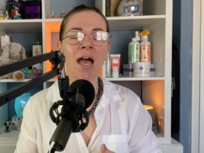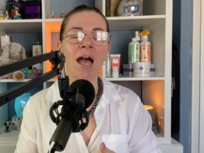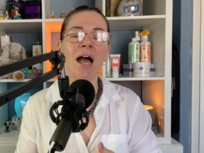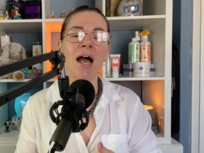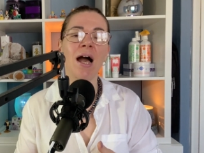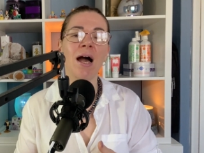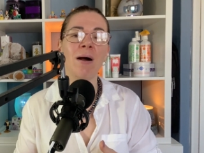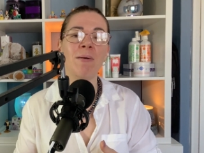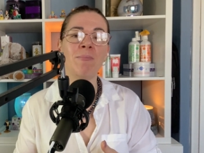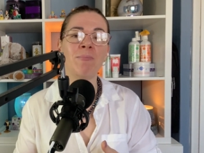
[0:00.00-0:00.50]

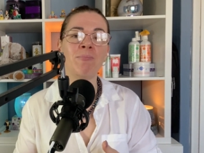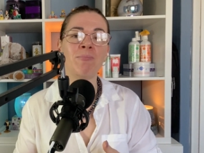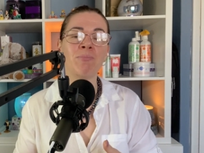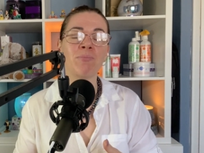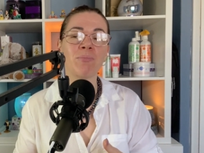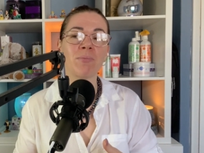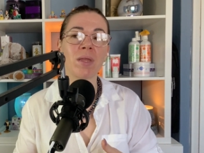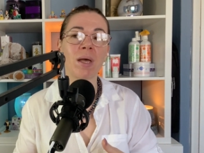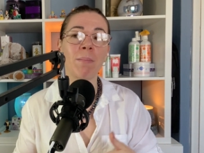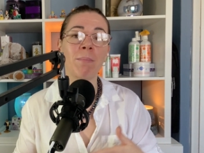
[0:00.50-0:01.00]

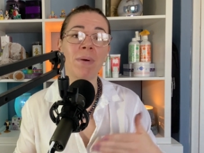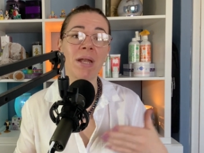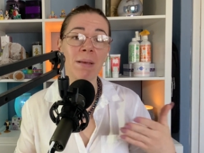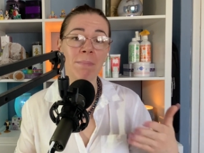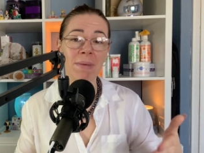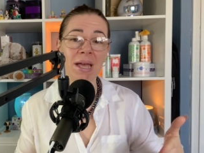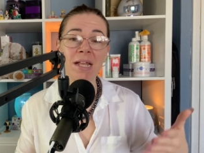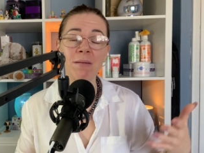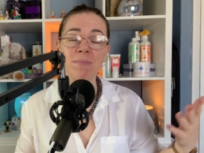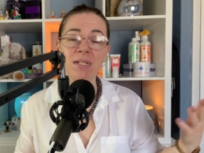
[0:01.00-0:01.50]
But it
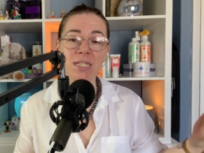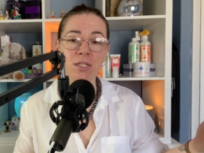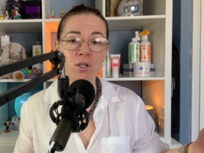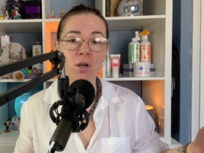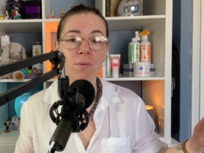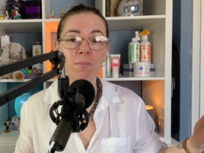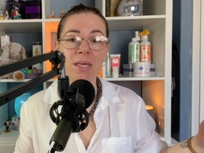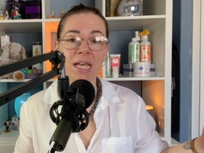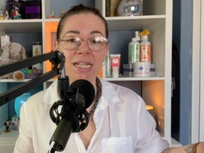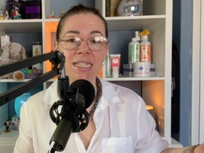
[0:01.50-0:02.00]
made me
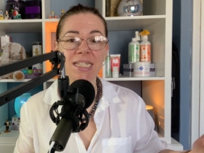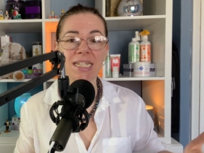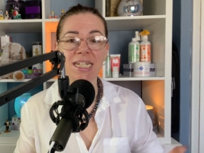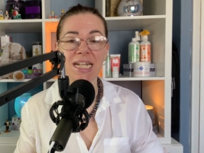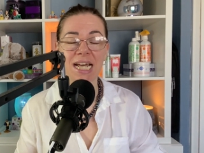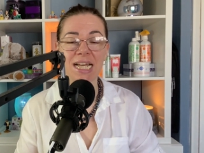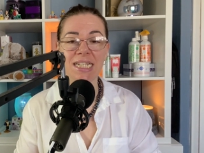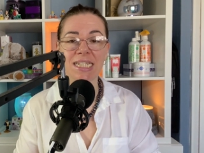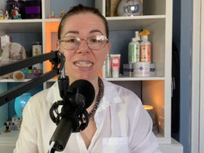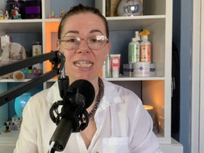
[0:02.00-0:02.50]
stop
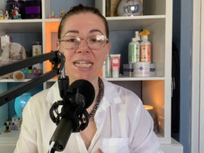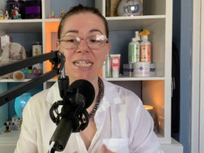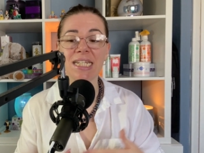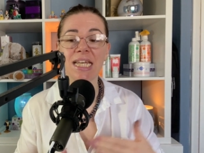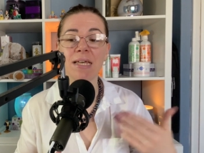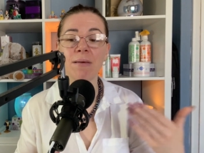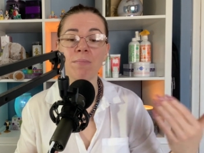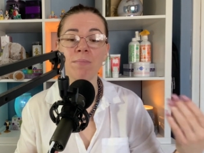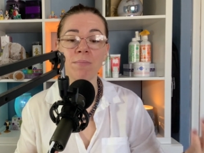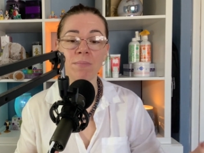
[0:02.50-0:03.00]
yesterday and say to
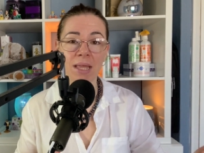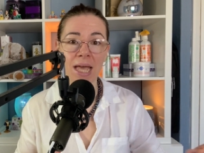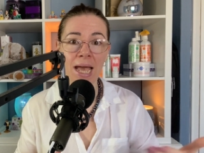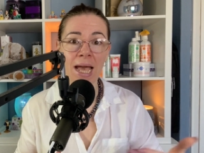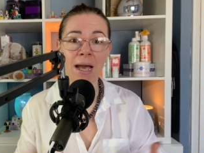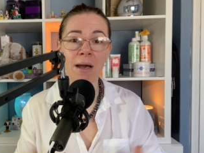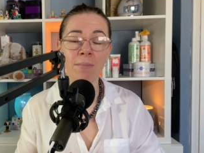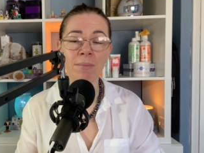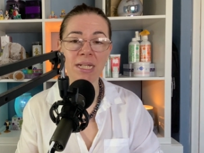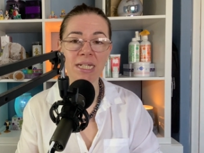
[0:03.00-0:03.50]
him,
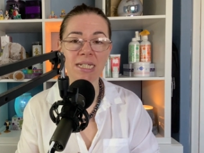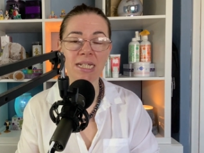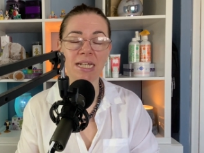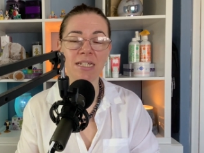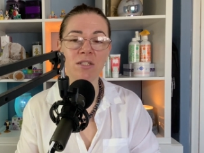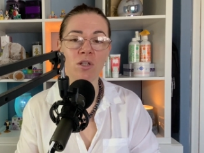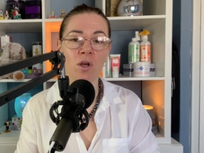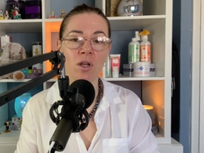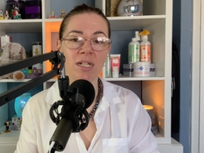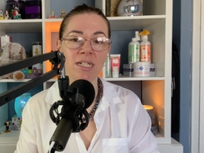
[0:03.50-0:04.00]
how many
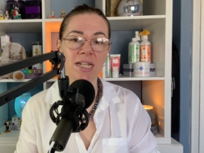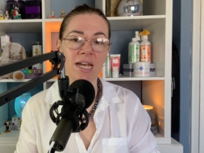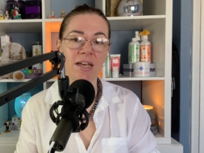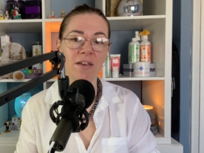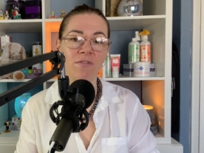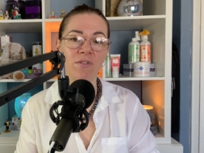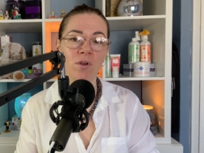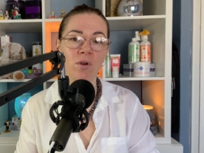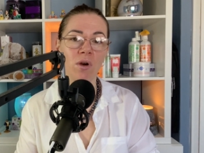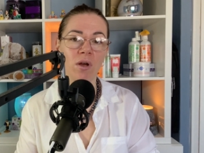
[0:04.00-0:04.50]
days holiday
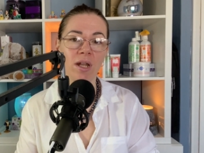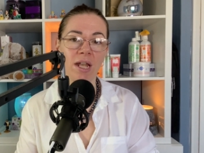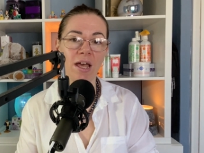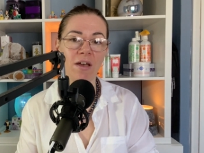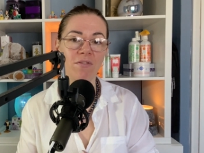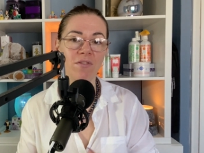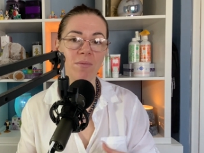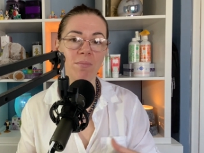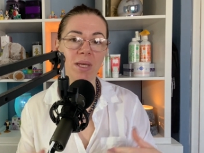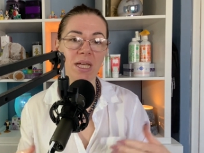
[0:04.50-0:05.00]
have you got
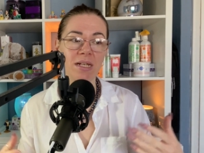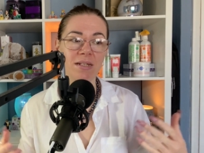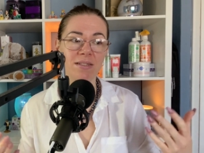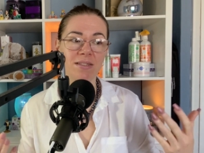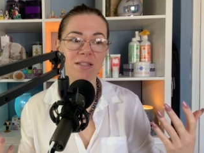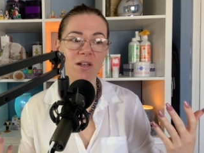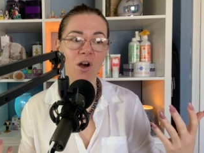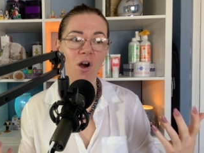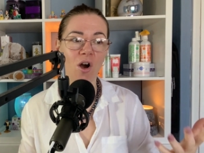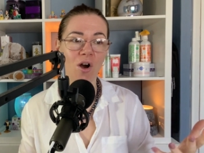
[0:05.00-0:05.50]
left?
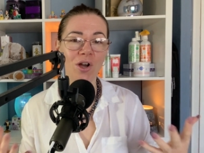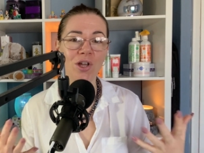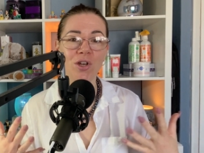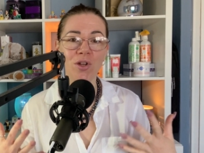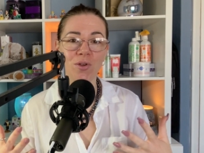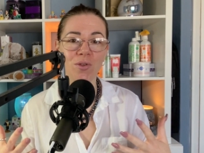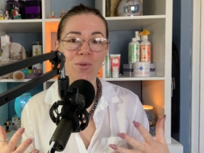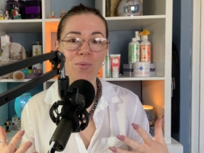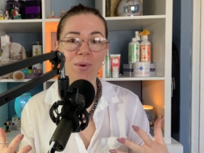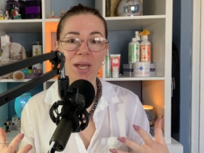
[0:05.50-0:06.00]
Because I
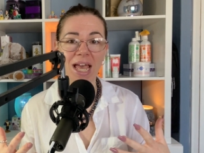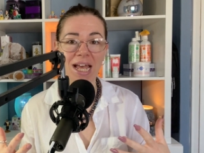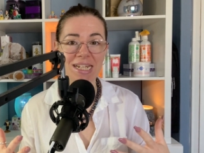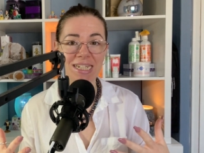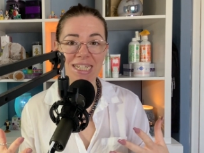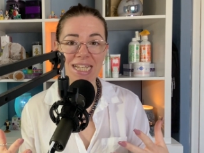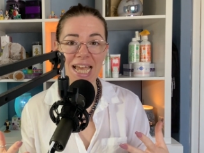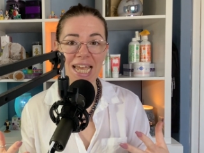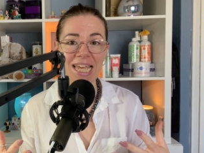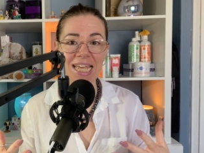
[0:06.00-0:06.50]
knew that we hadn't
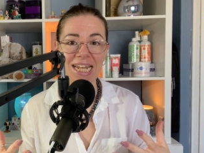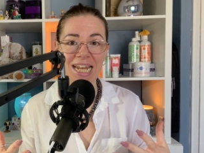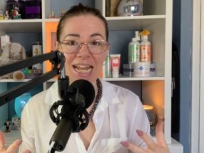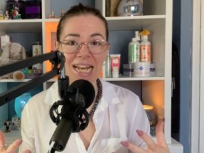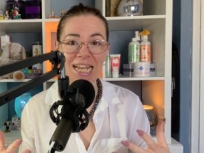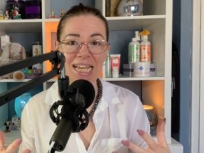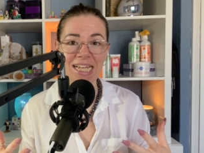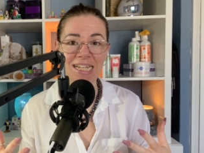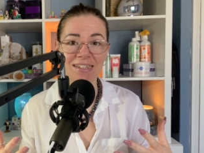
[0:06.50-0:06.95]
taken any